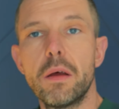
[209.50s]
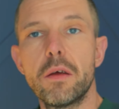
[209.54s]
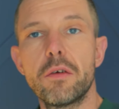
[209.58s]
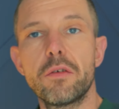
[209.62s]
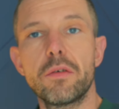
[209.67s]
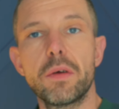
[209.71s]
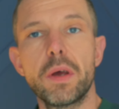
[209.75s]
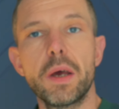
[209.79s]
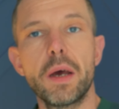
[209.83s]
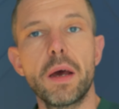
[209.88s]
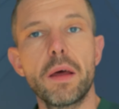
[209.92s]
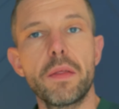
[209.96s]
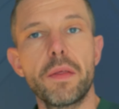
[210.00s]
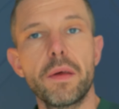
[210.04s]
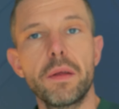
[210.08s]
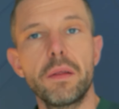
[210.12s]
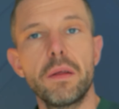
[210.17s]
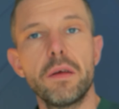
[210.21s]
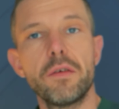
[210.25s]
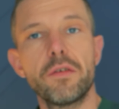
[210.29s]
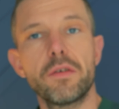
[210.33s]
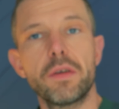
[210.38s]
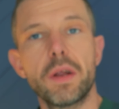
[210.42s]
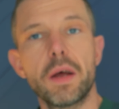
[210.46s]
So yeah, I think
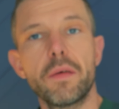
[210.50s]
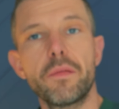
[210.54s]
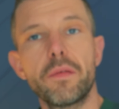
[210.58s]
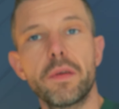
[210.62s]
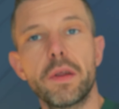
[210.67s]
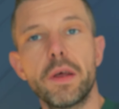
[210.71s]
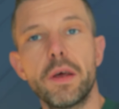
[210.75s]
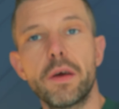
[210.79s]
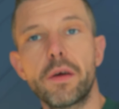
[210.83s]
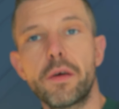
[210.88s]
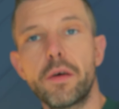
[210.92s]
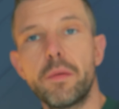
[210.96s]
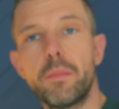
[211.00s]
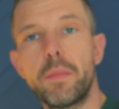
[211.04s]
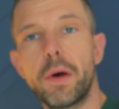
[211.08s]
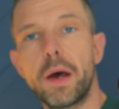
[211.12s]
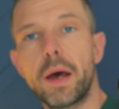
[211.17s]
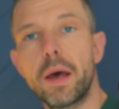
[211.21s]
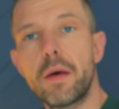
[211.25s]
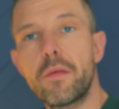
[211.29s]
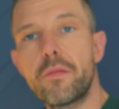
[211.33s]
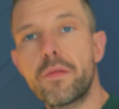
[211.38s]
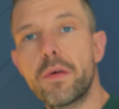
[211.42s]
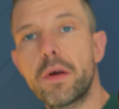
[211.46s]
these are definitely a good
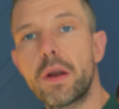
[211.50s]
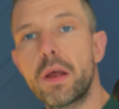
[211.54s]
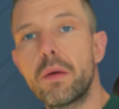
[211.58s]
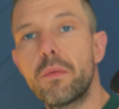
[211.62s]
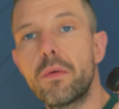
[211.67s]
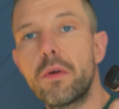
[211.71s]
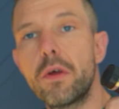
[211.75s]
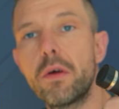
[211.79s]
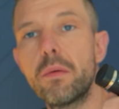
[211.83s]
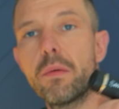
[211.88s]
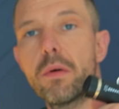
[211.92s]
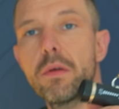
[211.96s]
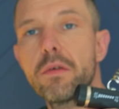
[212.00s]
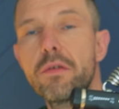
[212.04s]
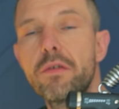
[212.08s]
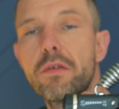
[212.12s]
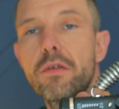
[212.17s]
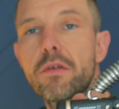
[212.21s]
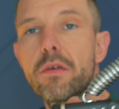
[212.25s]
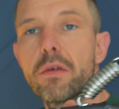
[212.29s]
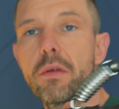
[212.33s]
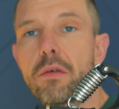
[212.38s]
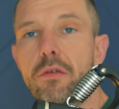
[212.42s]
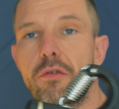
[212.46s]
buy for anyone who wants
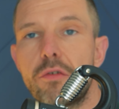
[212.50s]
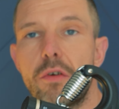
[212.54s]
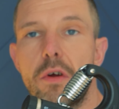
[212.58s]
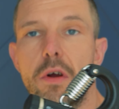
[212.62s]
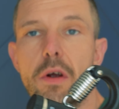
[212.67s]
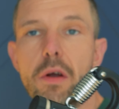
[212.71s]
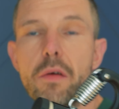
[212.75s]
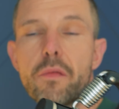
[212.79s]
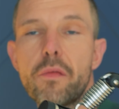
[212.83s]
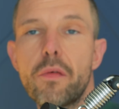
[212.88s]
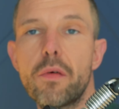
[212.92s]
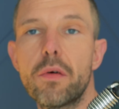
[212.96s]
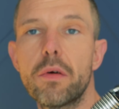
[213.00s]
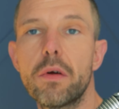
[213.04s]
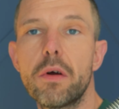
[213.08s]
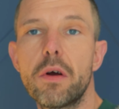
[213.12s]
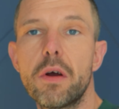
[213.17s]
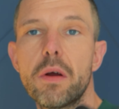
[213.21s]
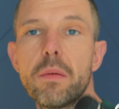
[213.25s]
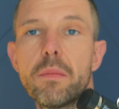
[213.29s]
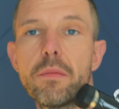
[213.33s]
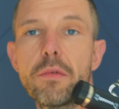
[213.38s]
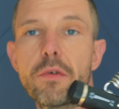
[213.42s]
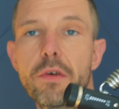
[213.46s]
stronger
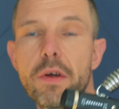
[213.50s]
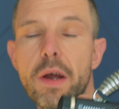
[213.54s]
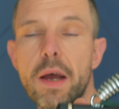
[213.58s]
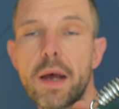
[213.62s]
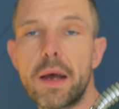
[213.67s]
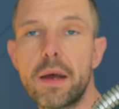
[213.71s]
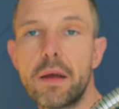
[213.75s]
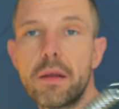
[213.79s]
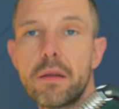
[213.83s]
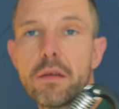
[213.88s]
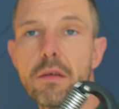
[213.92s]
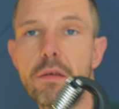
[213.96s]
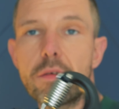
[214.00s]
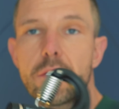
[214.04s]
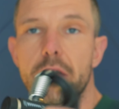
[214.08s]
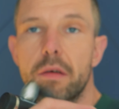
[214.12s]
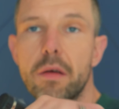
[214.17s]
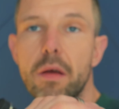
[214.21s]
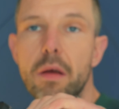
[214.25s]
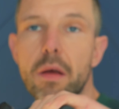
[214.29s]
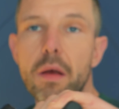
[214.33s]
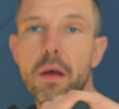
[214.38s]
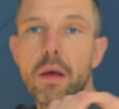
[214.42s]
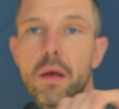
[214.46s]
forearms or hands,
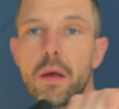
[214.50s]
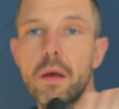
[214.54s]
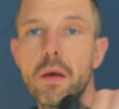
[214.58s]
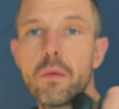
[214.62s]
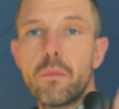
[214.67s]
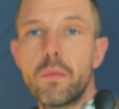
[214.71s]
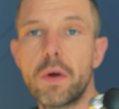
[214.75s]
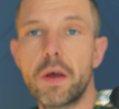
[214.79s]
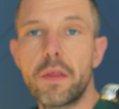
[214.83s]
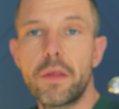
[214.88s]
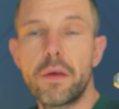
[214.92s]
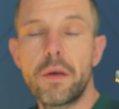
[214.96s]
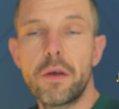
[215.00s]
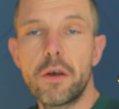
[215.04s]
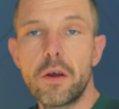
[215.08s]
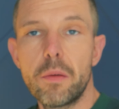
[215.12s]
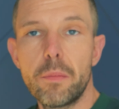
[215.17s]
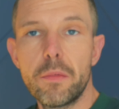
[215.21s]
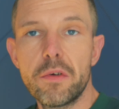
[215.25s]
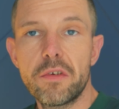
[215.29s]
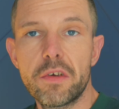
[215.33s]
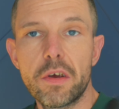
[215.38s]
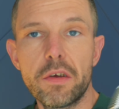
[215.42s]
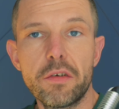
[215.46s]
whether you're a
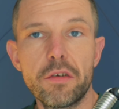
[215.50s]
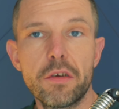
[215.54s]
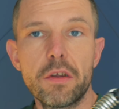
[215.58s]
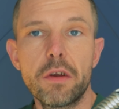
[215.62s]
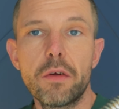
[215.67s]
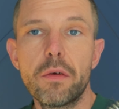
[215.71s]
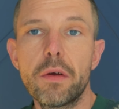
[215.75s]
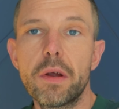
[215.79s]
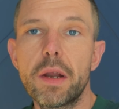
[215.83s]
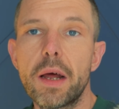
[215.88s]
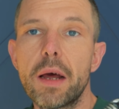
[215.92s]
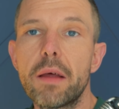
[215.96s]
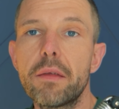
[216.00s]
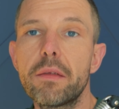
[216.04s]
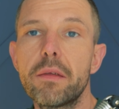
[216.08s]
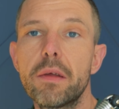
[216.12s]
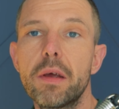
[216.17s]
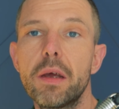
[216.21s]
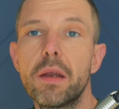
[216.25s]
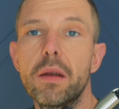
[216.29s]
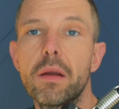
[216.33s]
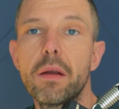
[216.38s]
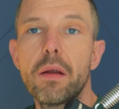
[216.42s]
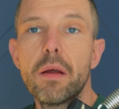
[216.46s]
musician or an
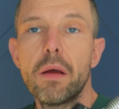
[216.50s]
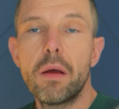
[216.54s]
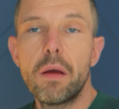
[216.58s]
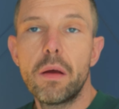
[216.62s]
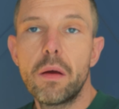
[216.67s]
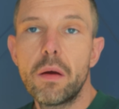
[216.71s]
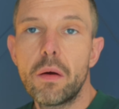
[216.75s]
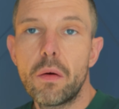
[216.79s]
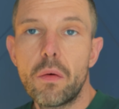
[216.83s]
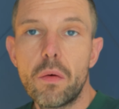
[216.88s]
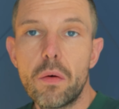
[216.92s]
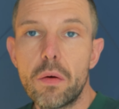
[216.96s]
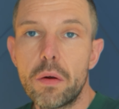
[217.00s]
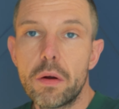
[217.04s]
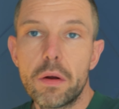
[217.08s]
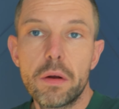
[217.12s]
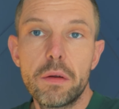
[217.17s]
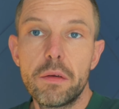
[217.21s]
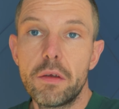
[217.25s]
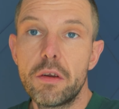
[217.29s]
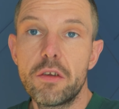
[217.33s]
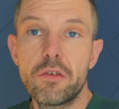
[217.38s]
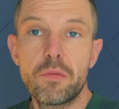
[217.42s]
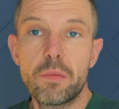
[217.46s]
athlete, or
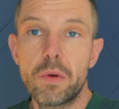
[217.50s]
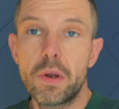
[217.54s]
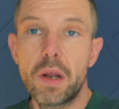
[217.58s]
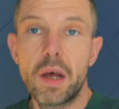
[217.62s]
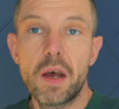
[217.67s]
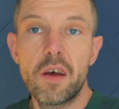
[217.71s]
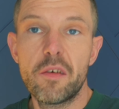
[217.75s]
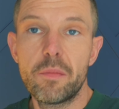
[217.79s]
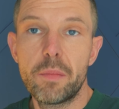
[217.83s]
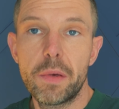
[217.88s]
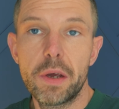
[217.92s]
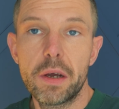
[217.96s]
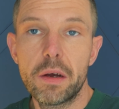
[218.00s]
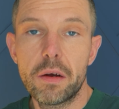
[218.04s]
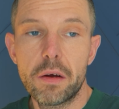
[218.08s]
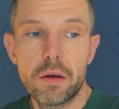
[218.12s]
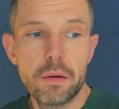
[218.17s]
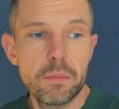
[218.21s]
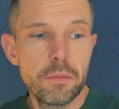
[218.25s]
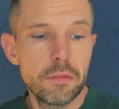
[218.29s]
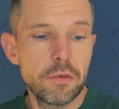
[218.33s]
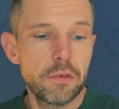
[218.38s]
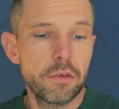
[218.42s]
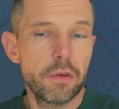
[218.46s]
you just want to have big
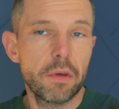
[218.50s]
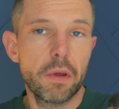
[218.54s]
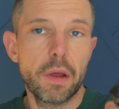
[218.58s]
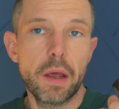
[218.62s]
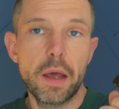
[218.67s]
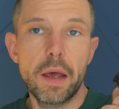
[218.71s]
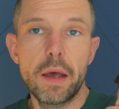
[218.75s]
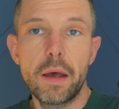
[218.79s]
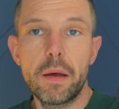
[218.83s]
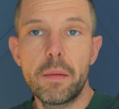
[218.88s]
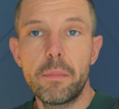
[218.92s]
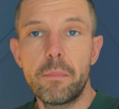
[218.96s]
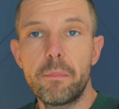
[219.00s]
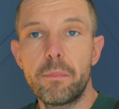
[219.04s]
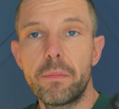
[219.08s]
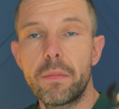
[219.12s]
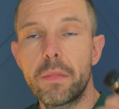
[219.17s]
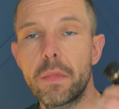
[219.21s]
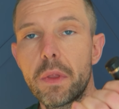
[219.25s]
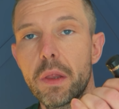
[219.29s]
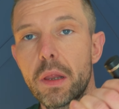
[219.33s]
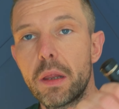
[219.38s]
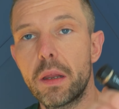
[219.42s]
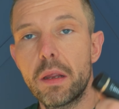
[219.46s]
arms.
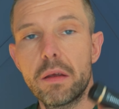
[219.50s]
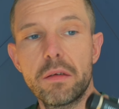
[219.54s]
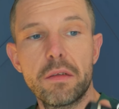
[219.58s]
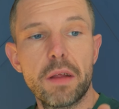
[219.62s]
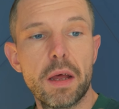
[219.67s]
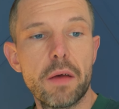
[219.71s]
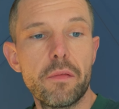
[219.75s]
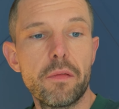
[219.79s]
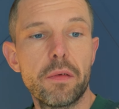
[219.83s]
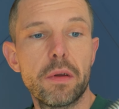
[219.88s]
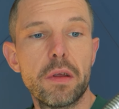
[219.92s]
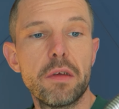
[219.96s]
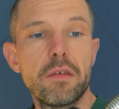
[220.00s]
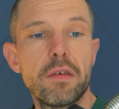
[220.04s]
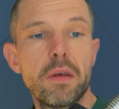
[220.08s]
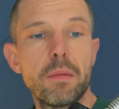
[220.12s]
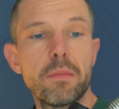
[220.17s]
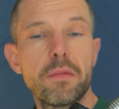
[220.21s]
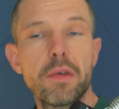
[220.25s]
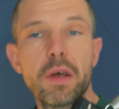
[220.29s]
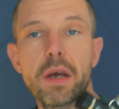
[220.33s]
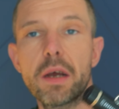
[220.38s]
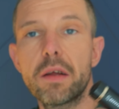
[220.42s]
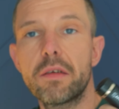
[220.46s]
This definitely
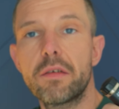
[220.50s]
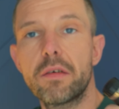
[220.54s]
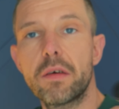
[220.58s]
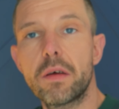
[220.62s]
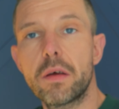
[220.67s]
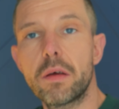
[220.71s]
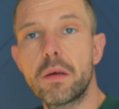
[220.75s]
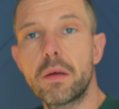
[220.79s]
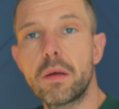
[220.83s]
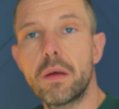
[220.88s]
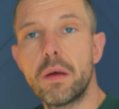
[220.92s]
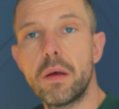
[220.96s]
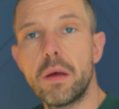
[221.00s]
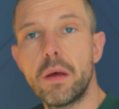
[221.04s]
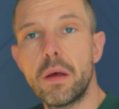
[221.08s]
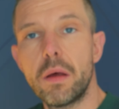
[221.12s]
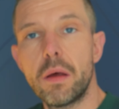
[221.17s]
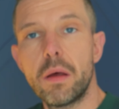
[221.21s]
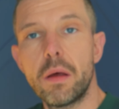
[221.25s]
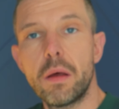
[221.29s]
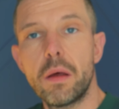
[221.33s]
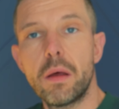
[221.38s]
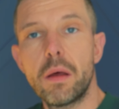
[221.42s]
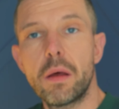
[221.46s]
seems like it's a
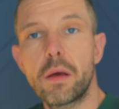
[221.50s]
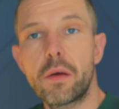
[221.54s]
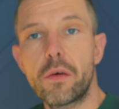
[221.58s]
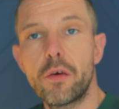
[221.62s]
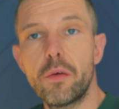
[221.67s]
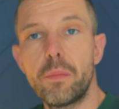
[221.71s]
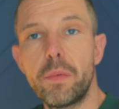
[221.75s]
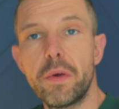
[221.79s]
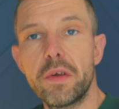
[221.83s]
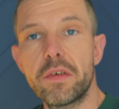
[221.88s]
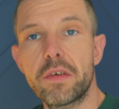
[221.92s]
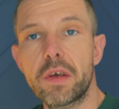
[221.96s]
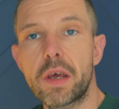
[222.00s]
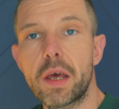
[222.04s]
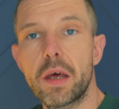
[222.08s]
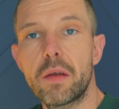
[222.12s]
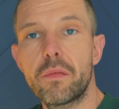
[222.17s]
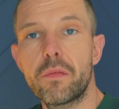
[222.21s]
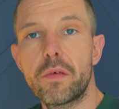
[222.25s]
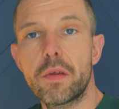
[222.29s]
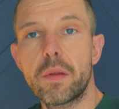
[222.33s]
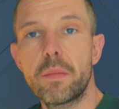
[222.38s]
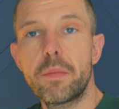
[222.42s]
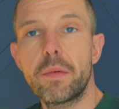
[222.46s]
good piece of
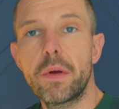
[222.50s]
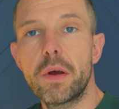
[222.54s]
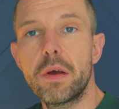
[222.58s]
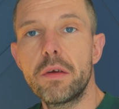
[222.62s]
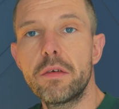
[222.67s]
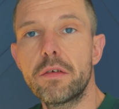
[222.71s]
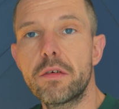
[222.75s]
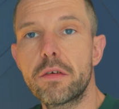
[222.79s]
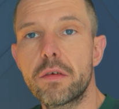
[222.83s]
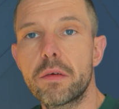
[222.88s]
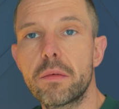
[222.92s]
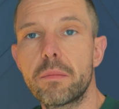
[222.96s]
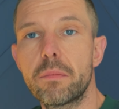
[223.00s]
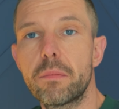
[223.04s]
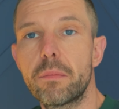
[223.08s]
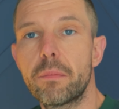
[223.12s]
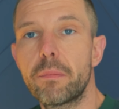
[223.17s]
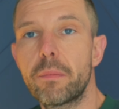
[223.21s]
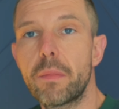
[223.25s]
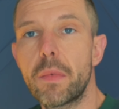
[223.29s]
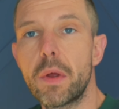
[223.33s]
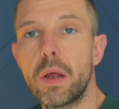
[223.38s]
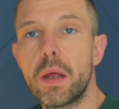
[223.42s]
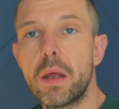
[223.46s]
kit for the price.
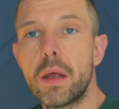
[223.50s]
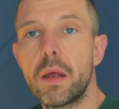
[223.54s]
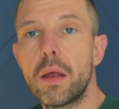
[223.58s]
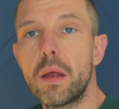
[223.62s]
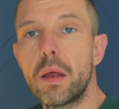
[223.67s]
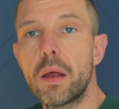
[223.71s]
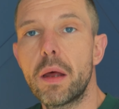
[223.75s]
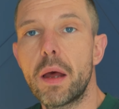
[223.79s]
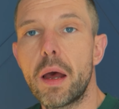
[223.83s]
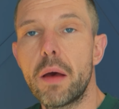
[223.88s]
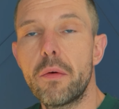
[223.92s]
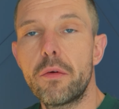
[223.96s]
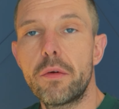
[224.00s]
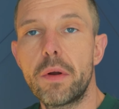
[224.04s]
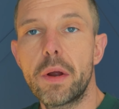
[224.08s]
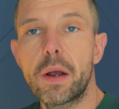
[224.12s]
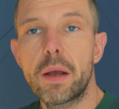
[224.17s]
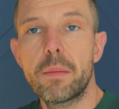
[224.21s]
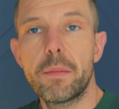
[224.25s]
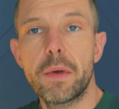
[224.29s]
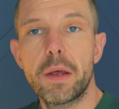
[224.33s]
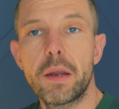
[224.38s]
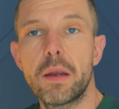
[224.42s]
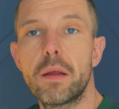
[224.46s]
I would
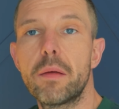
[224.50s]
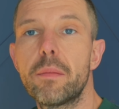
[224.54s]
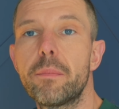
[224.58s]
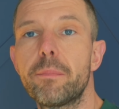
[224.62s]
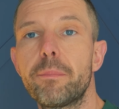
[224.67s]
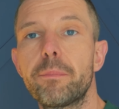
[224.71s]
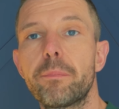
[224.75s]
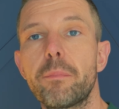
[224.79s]
recommend it.